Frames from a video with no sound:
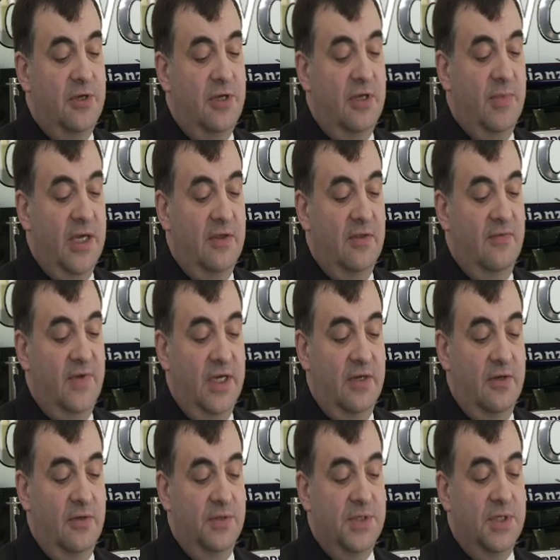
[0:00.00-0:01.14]
only make the
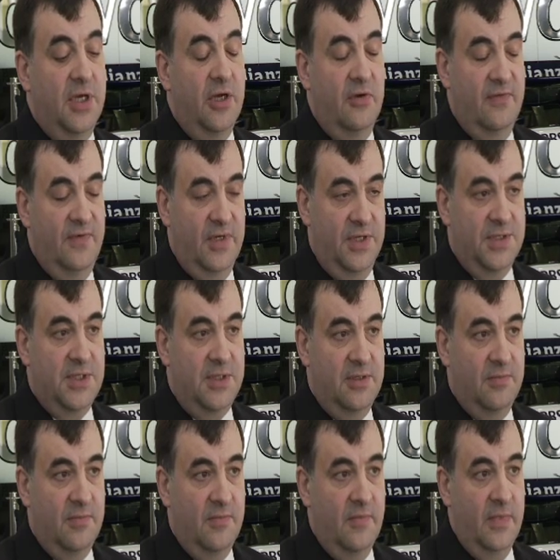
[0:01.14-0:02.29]
vehicles go faster,
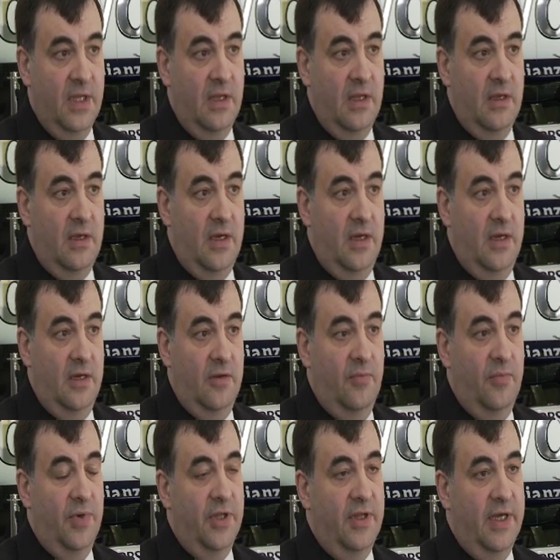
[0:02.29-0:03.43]

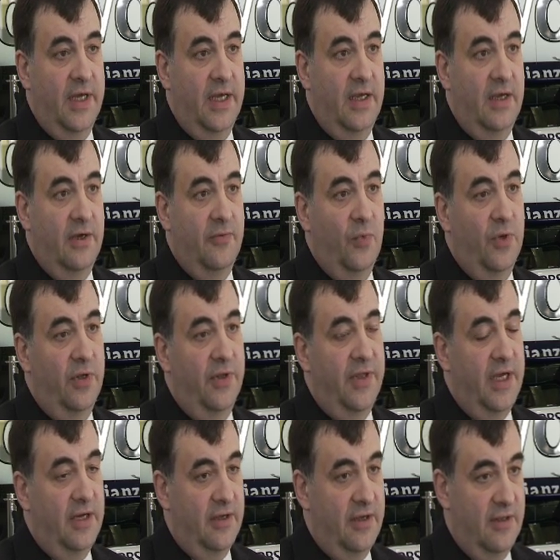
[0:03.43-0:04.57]
but they will
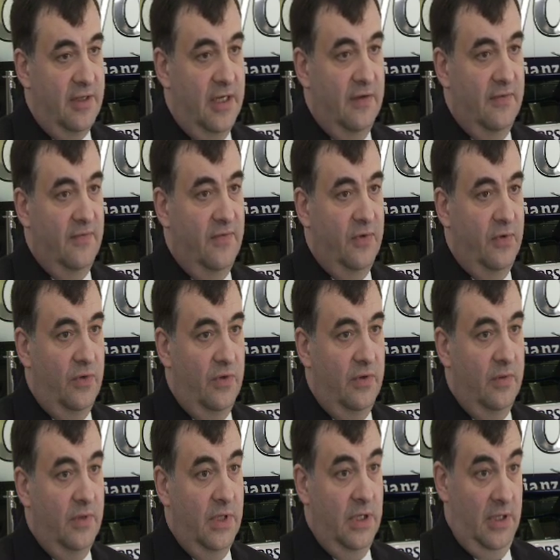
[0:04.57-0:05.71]
then, I think, for
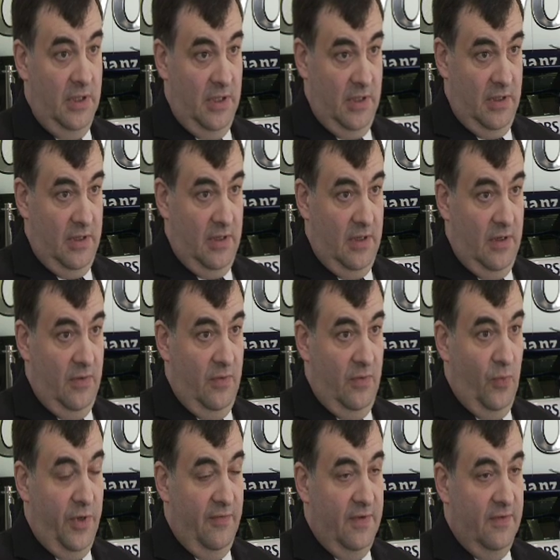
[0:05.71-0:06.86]

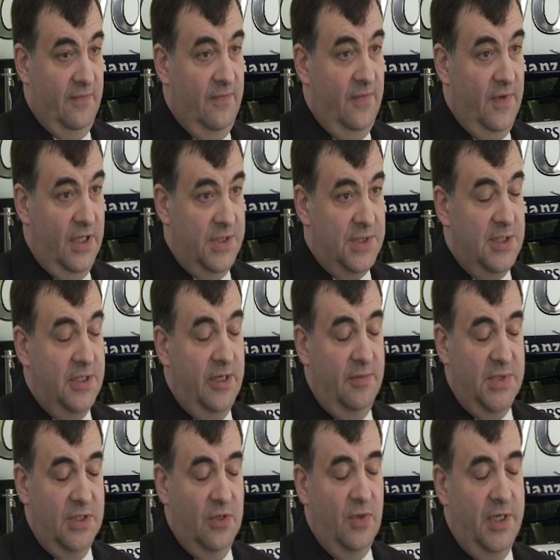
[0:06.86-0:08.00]
one of the first
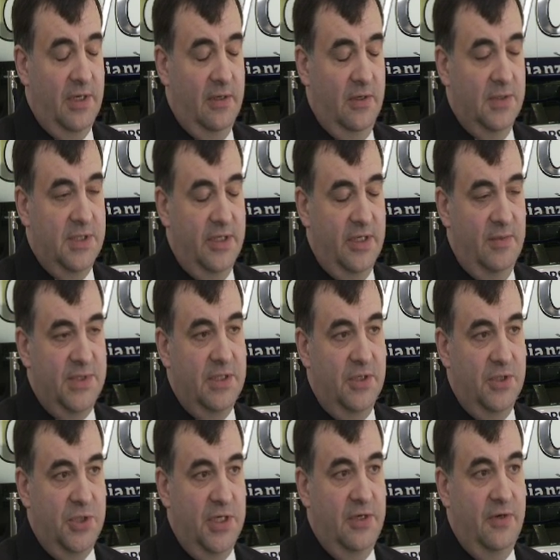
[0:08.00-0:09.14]
times in quite a long time,
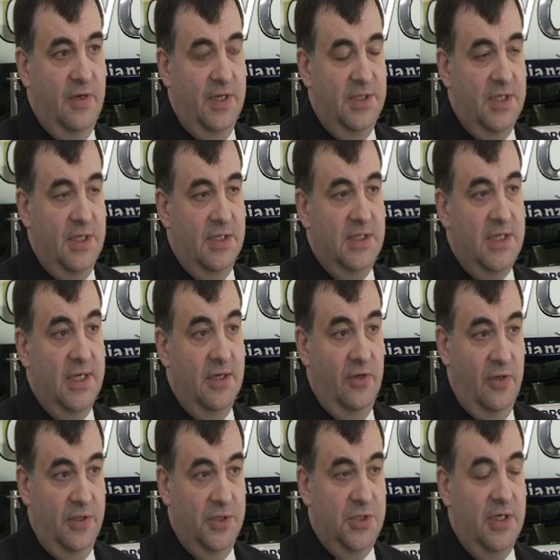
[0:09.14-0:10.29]
start generating
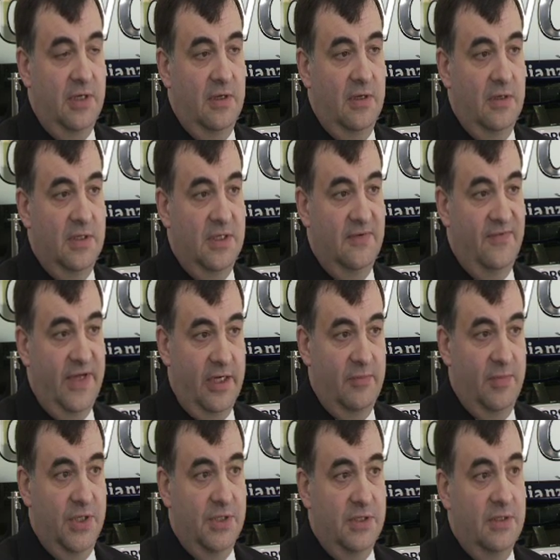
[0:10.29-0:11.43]
technology
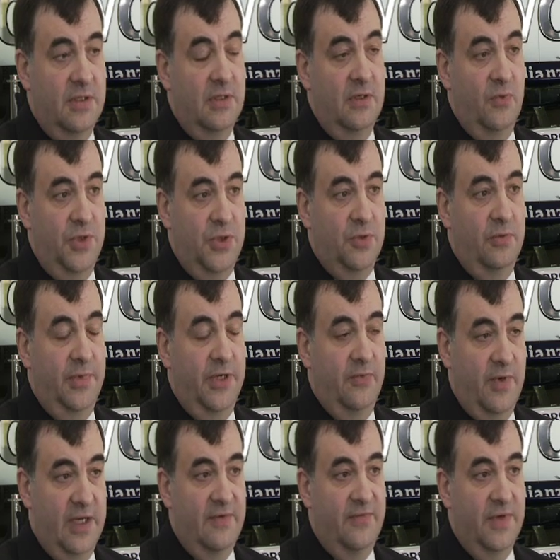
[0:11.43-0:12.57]
development which will be
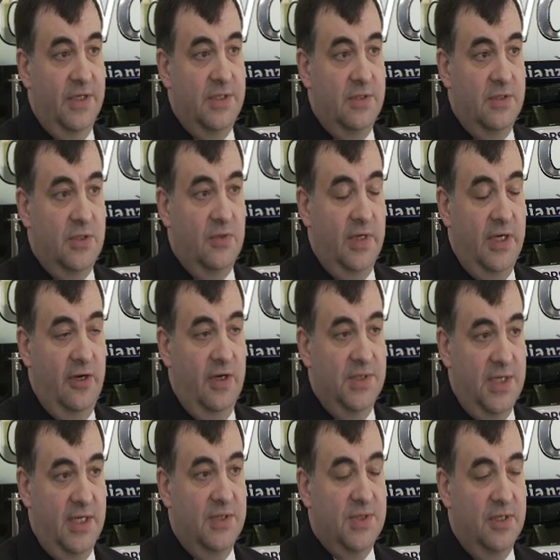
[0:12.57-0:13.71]
relevant to
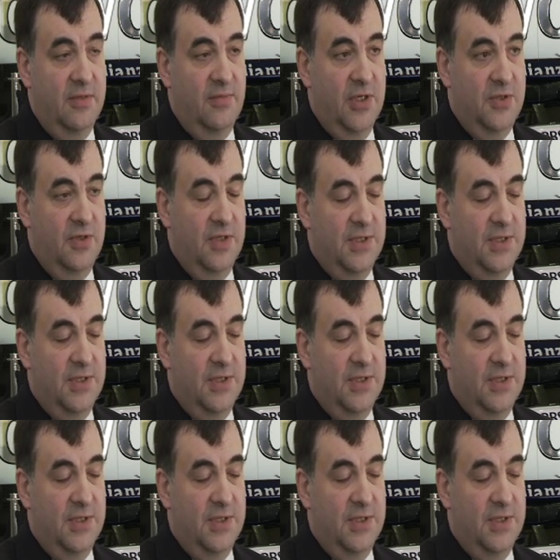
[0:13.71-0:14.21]
areas outside motor